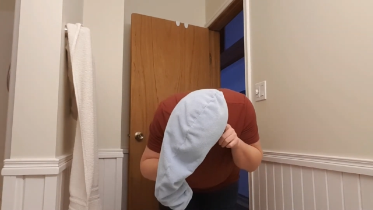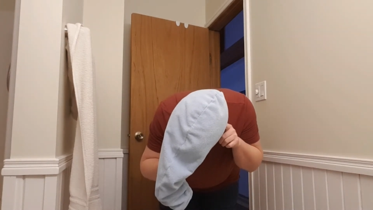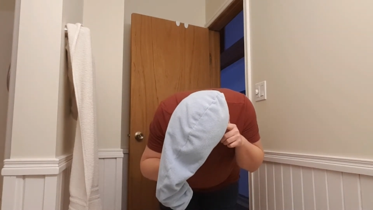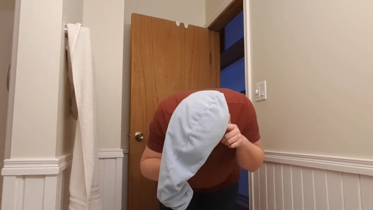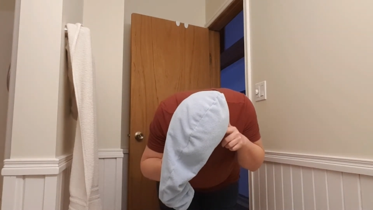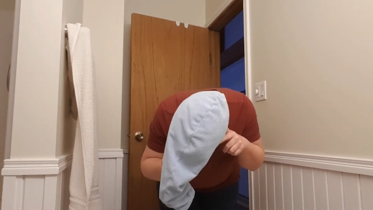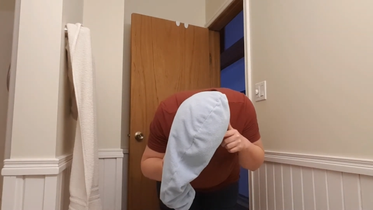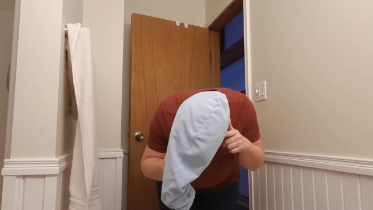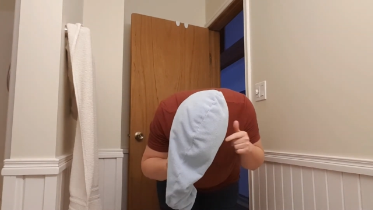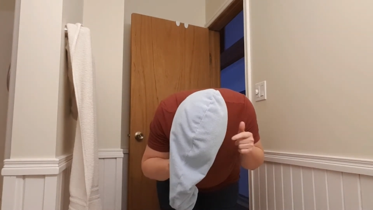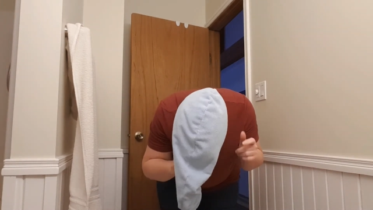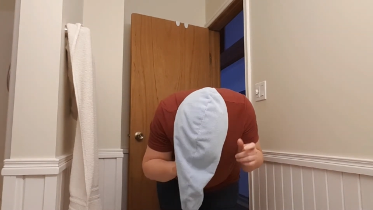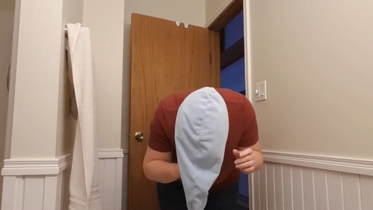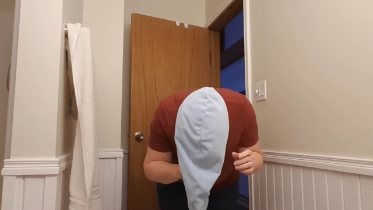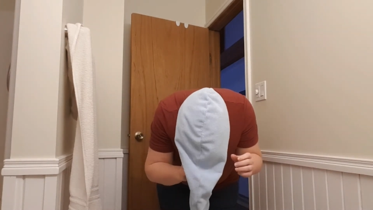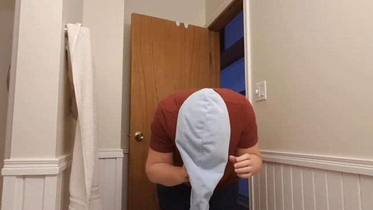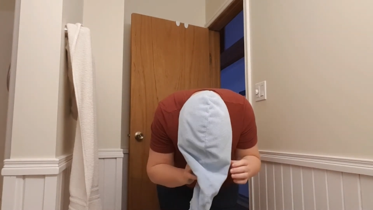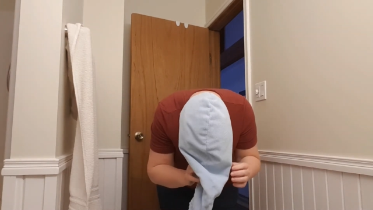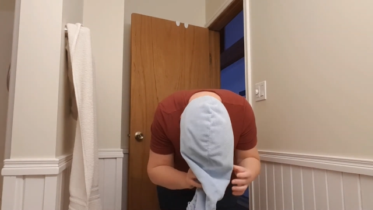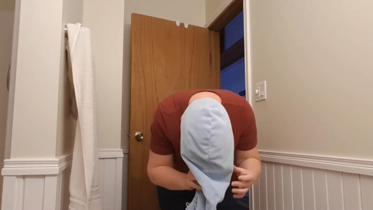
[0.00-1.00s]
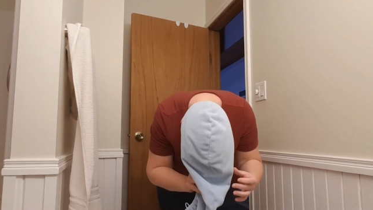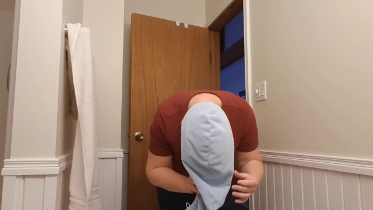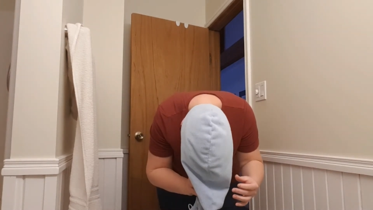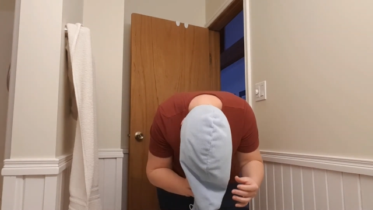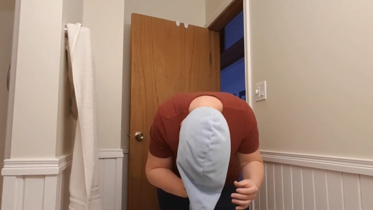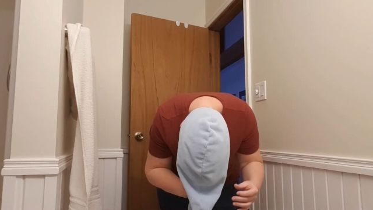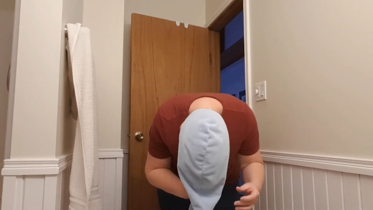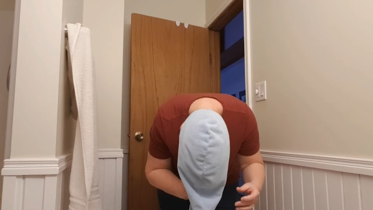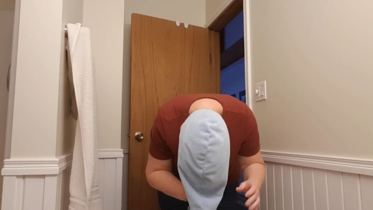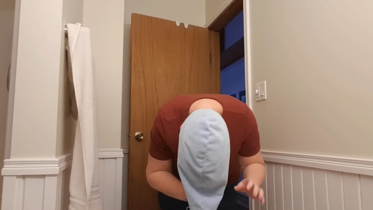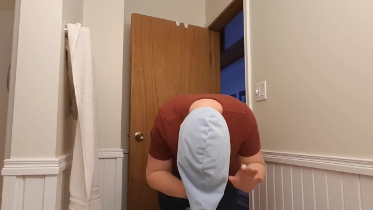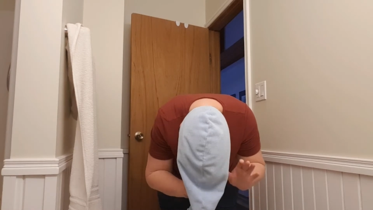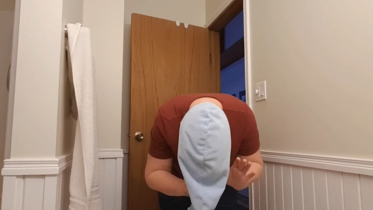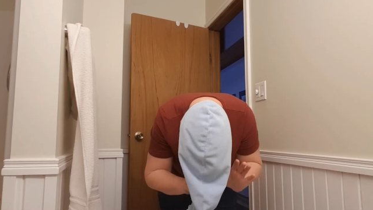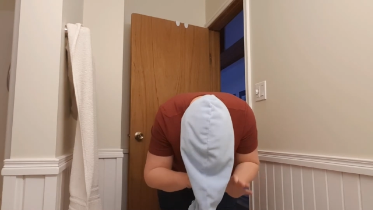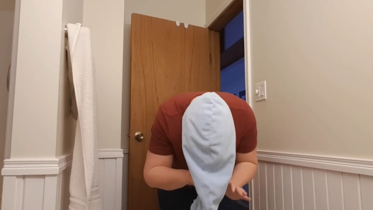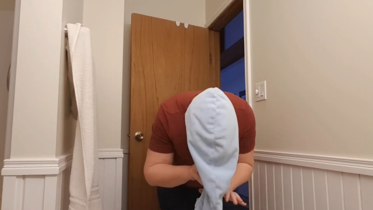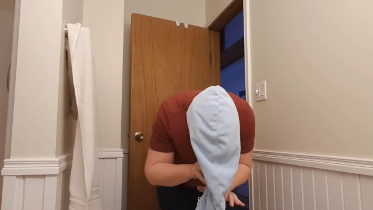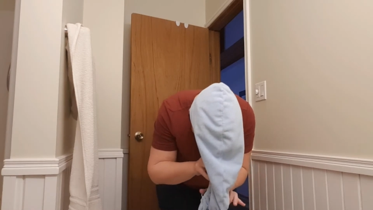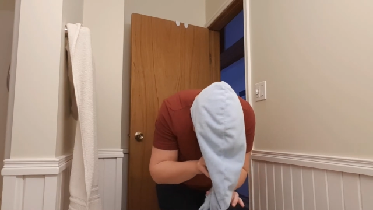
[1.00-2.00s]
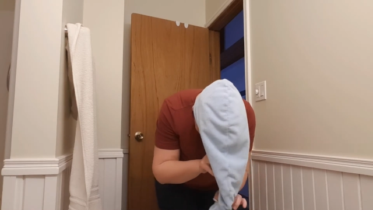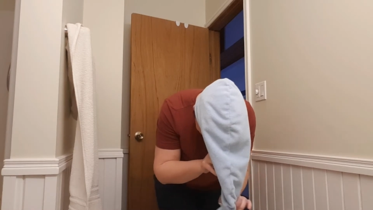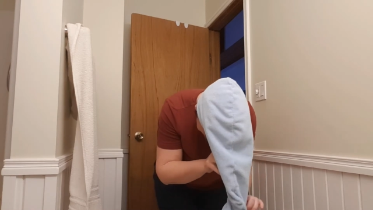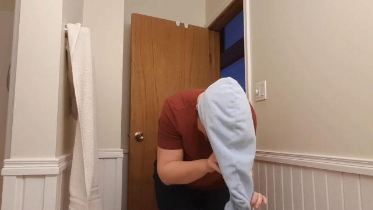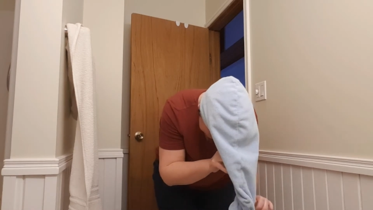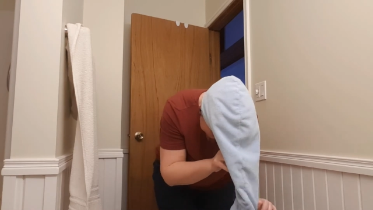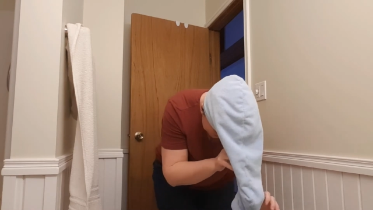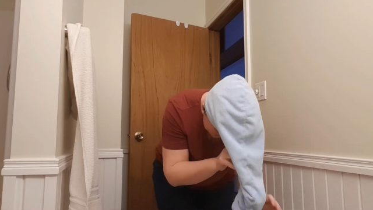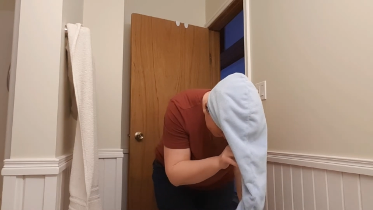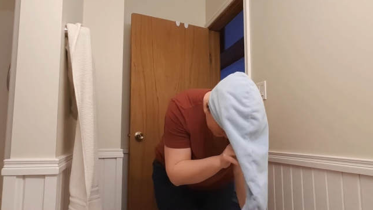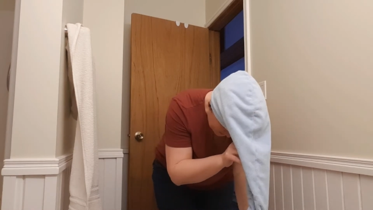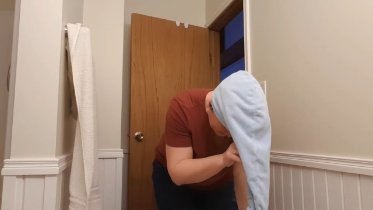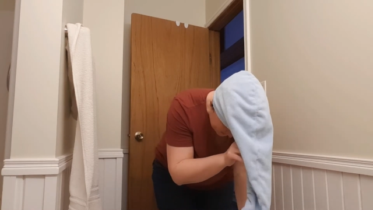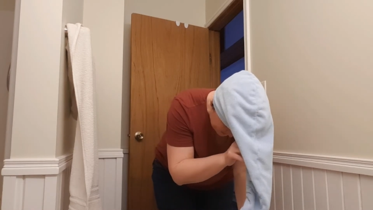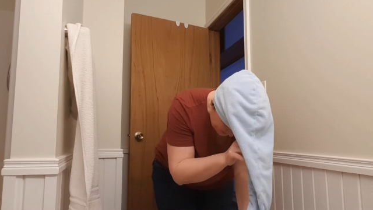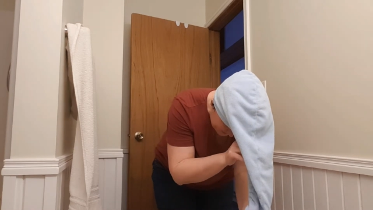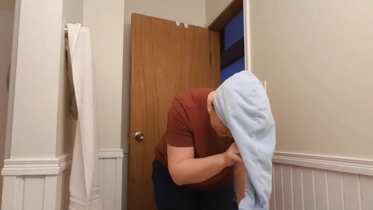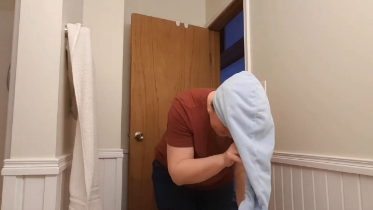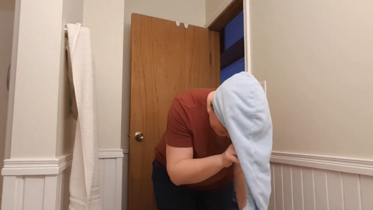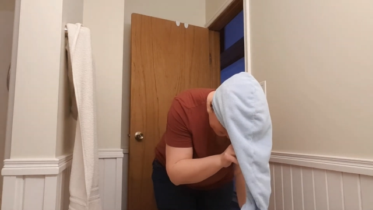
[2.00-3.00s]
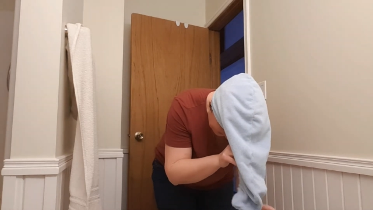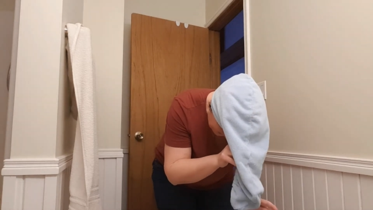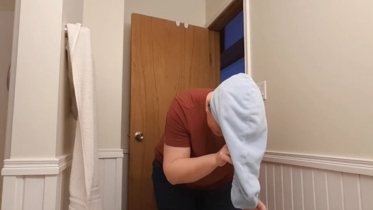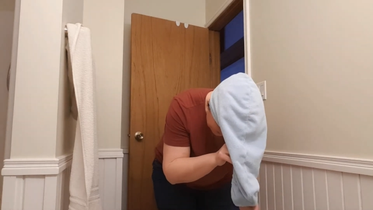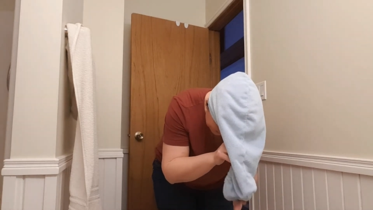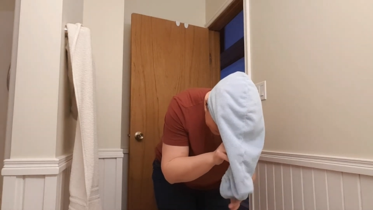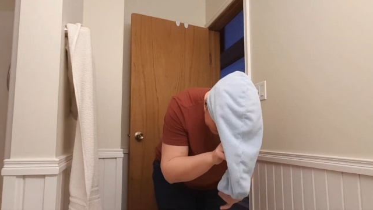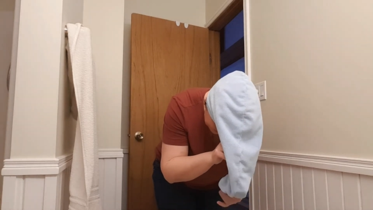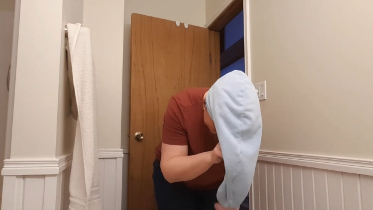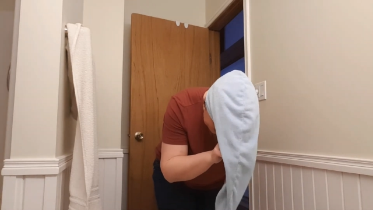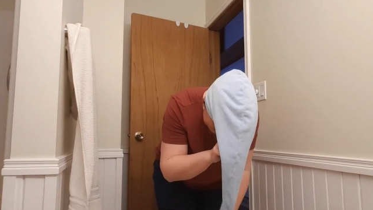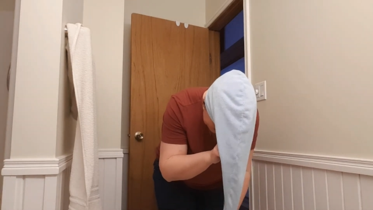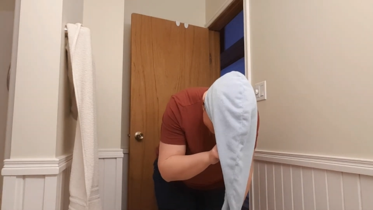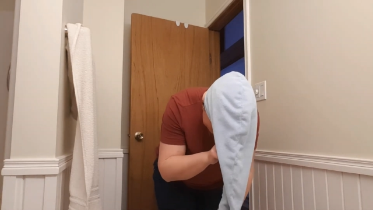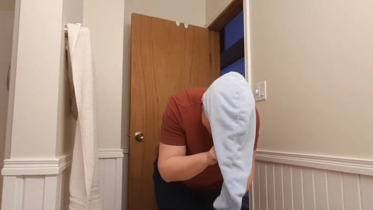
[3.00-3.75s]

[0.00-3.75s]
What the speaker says: No face is visible, so there are no lips to read.